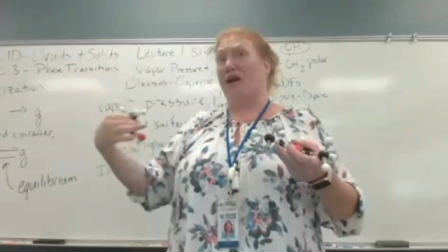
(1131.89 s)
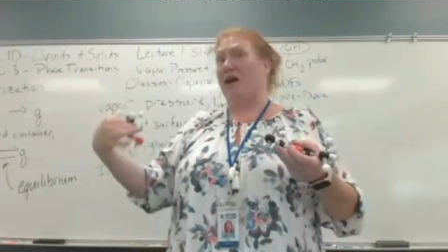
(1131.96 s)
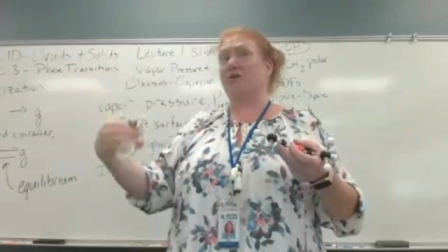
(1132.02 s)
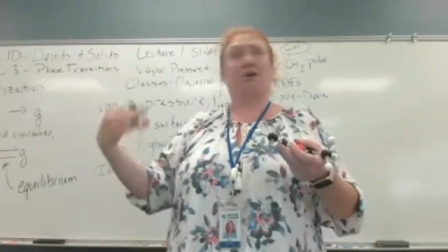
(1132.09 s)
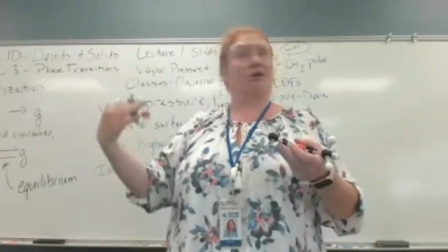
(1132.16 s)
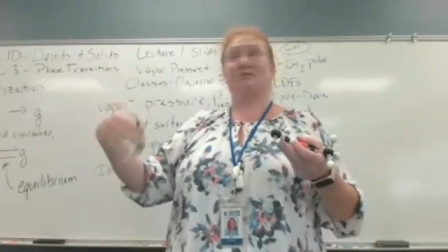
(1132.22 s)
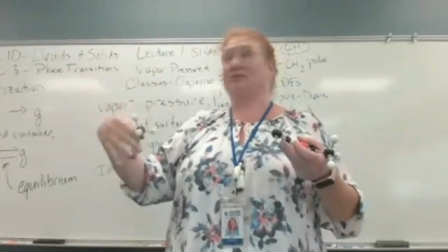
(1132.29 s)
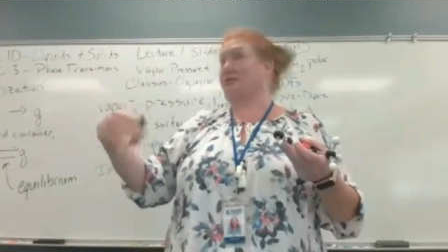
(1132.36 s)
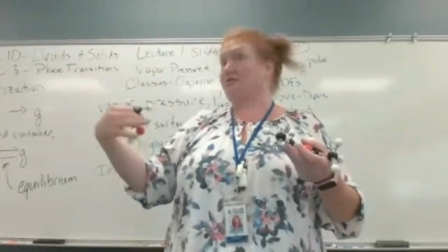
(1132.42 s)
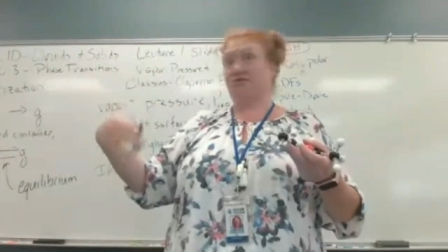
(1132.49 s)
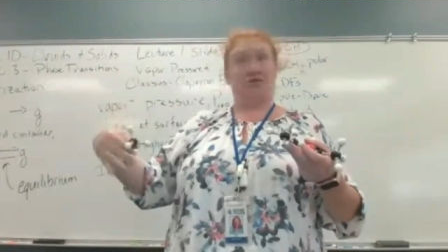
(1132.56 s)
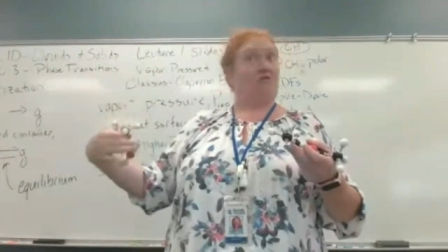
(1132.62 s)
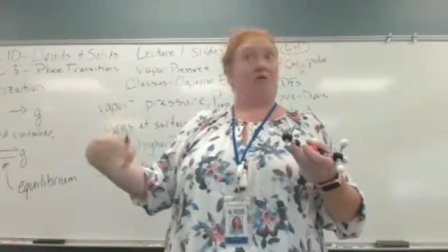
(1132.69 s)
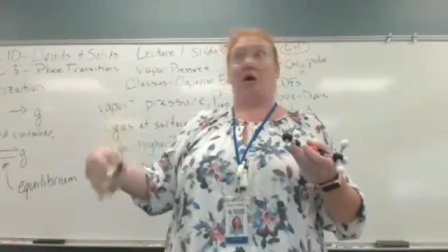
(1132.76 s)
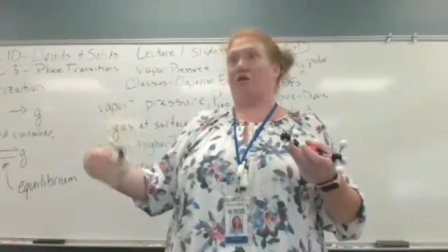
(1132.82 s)
There's other
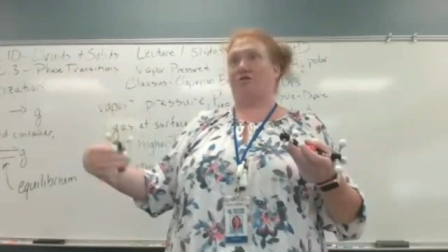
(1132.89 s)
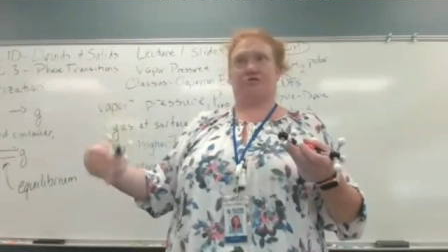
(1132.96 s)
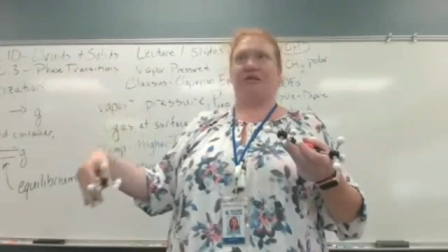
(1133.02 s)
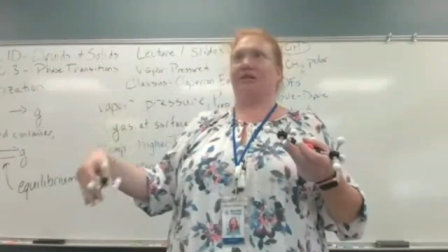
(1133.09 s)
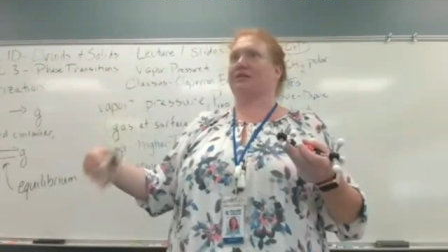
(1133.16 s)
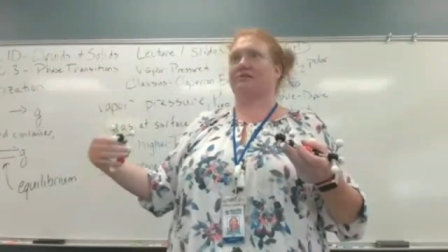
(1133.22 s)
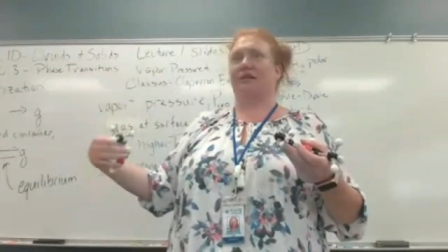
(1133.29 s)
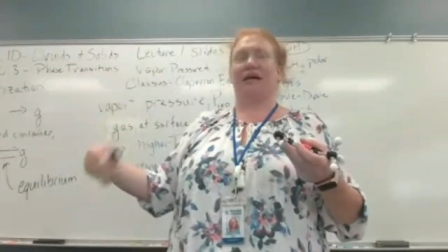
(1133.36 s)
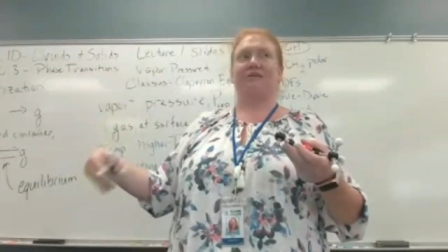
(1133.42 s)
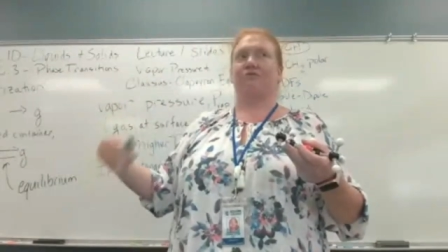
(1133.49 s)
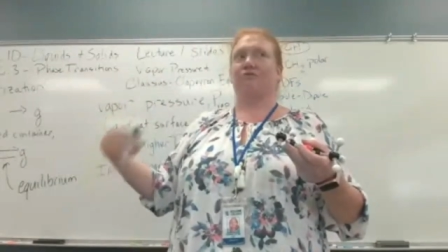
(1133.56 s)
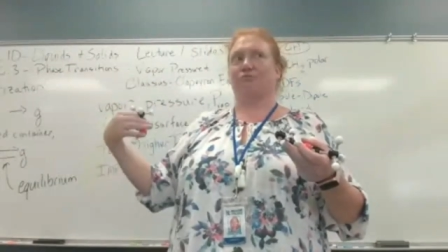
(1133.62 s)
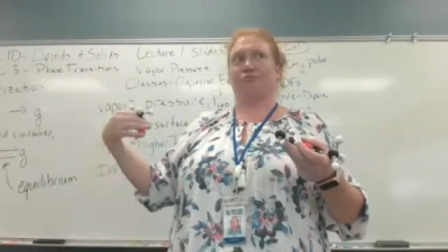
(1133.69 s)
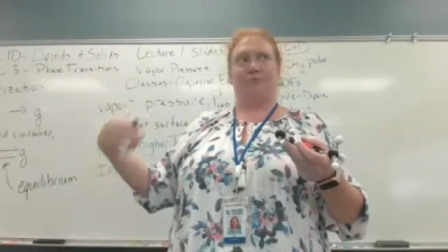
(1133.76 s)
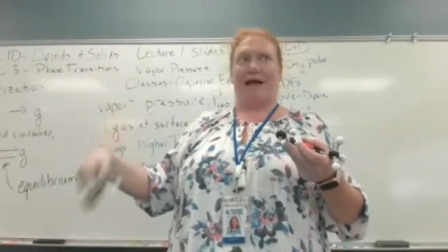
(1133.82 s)
alcohols that you should not
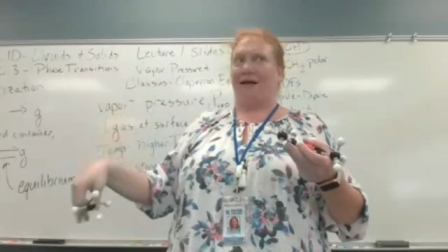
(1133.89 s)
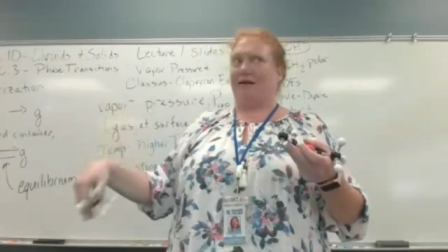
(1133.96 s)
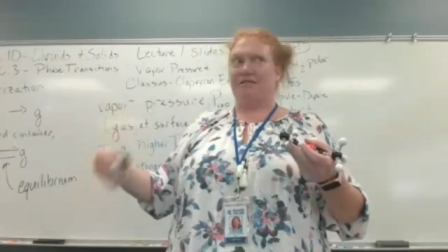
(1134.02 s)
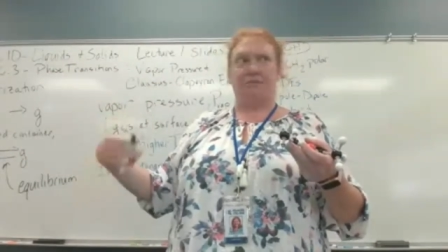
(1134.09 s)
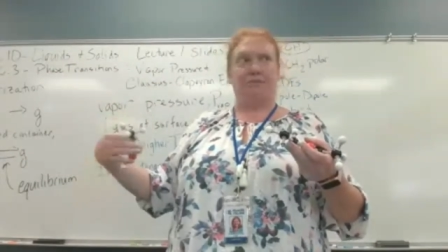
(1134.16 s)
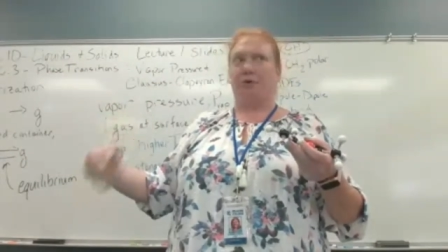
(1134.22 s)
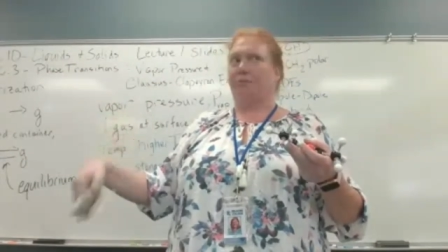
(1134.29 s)
drink, like